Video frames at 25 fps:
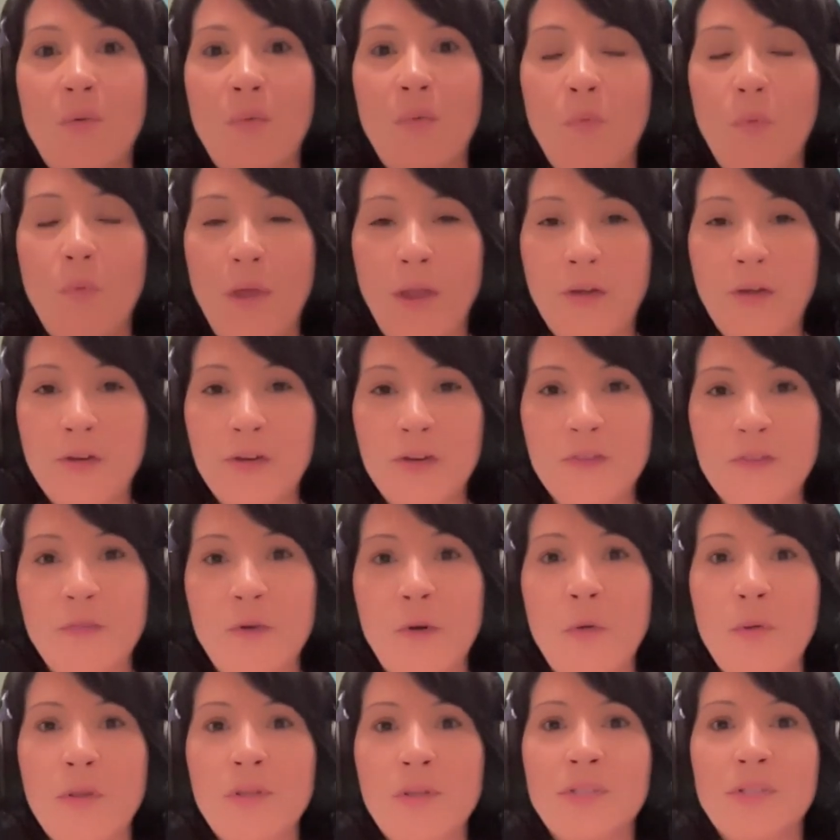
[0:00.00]
Where your
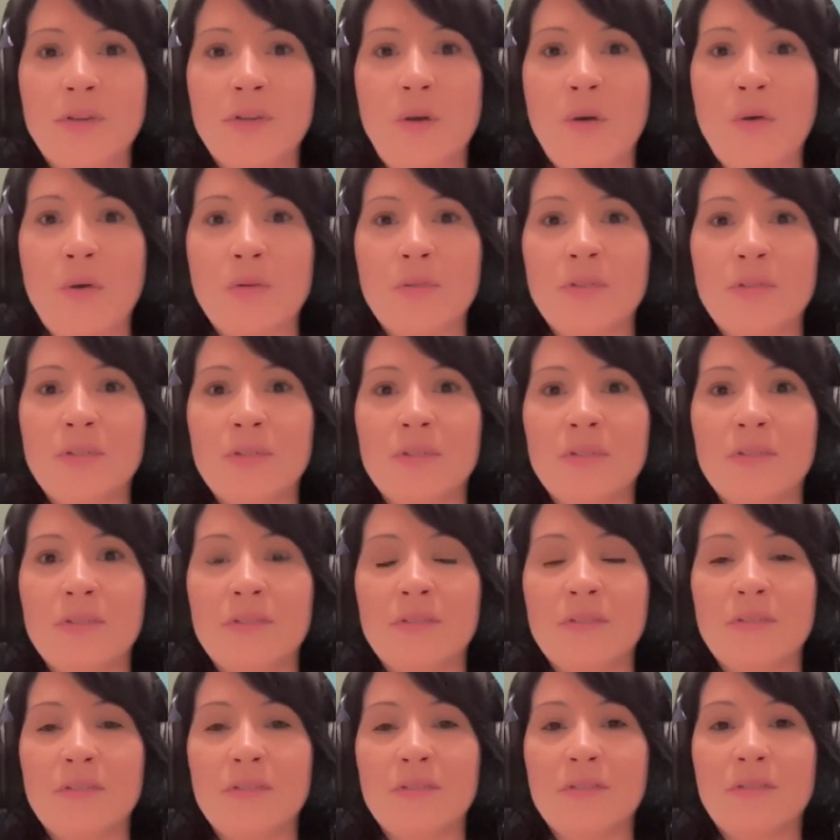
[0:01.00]
focus goes,
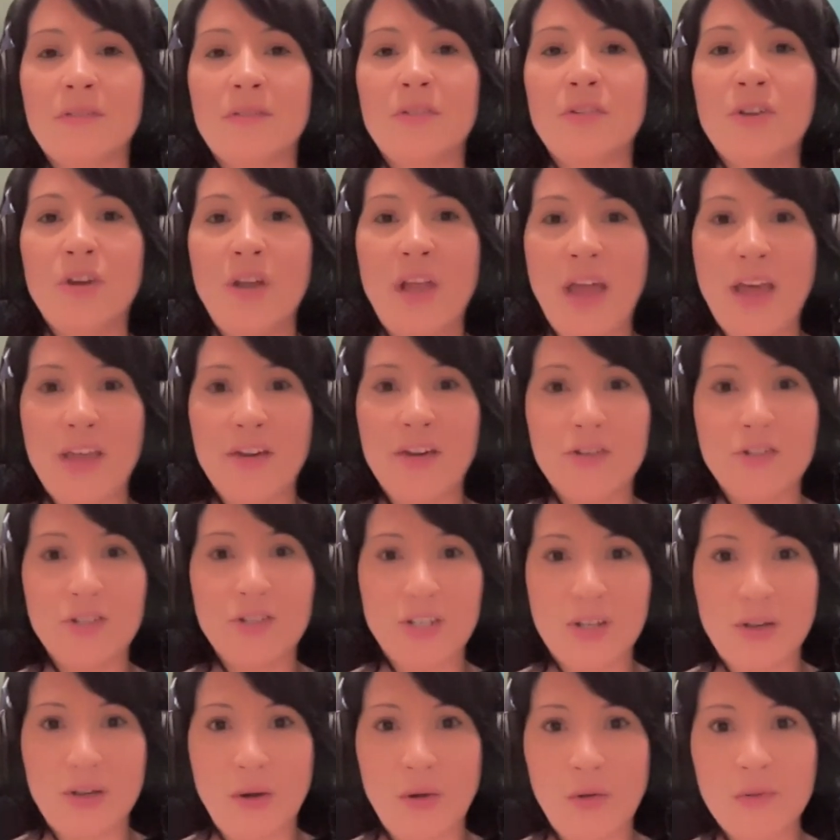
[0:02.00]
your
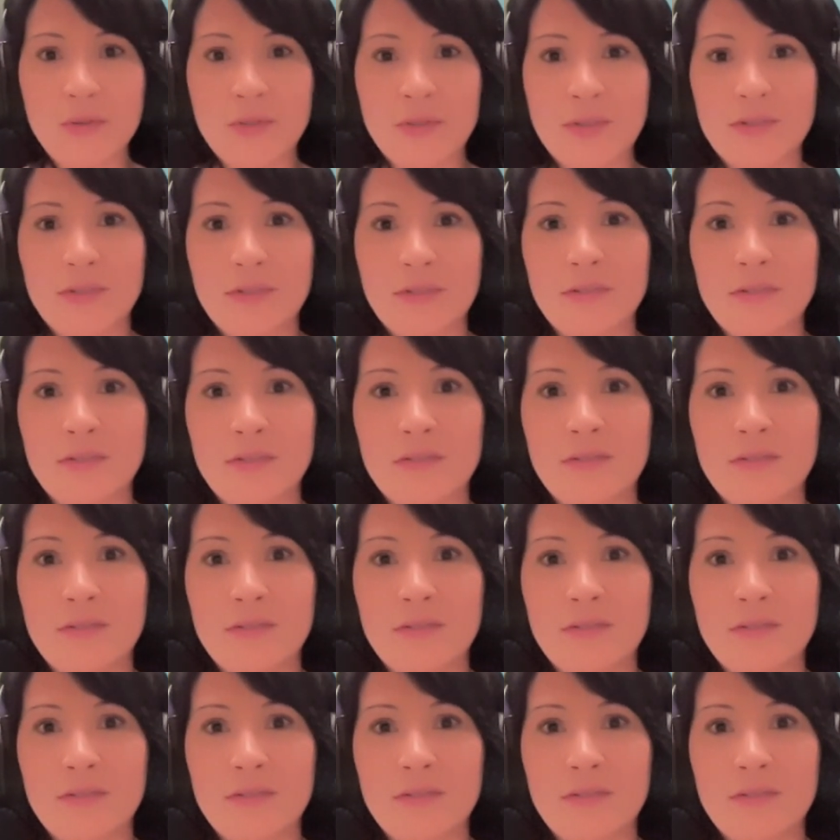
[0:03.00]
energy goes.